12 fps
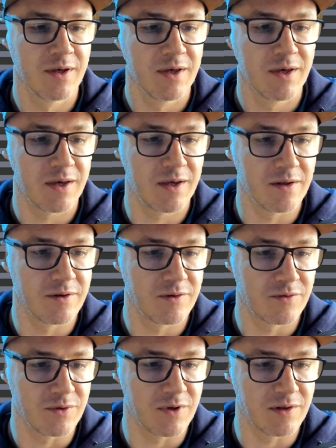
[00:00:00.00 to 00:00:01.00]

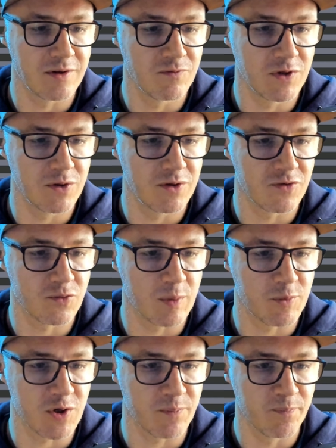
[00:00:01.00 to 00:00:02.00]
into the video
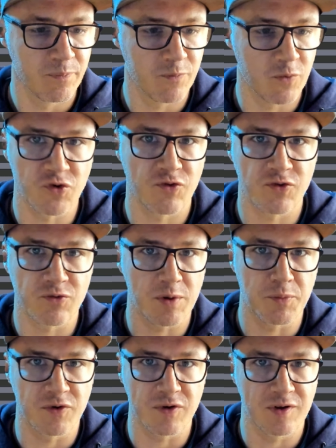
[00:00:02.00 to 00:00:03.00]
description. Motion
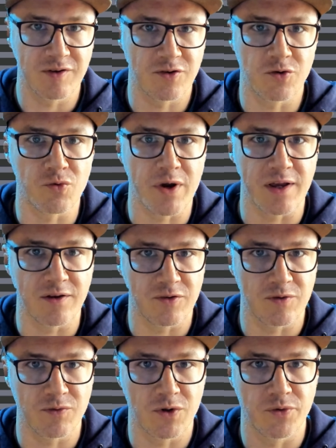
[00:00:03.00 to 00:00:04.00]
Scripts is great. So
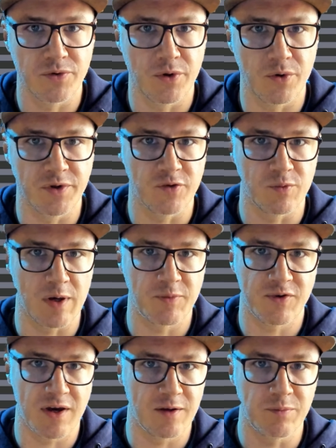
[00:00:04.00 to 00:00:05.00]
if you don't know this
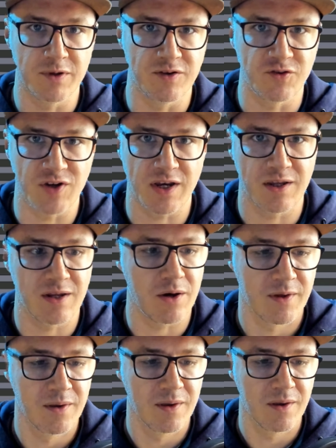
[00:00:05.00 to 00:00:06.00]
website, please check it
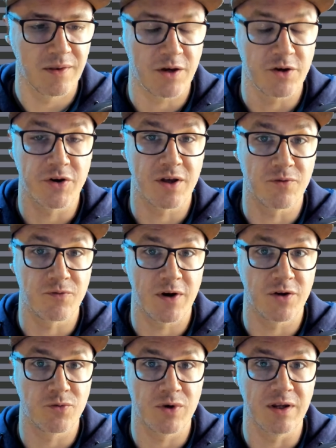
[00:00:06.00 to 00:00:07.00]
out. There you can
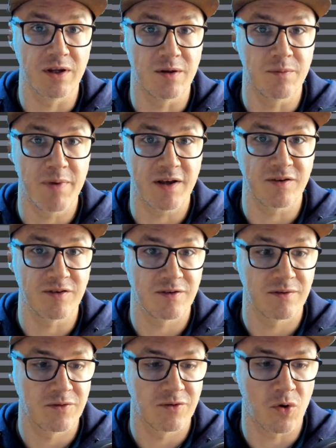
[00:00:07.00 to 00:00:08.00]
find really the best
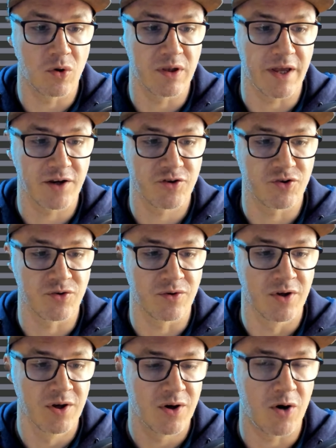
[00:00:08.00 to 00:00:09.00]
collection
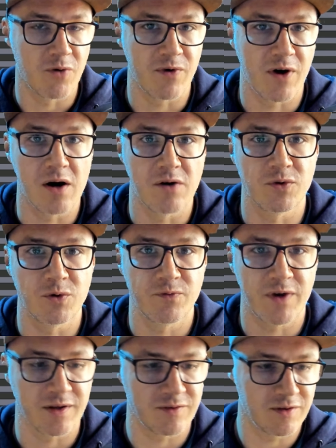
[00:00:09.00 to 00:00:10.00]
of After
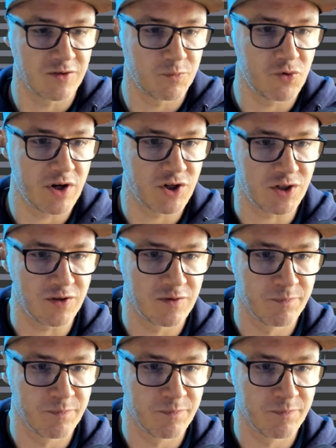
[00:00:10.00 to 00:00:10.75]
Effects expressions.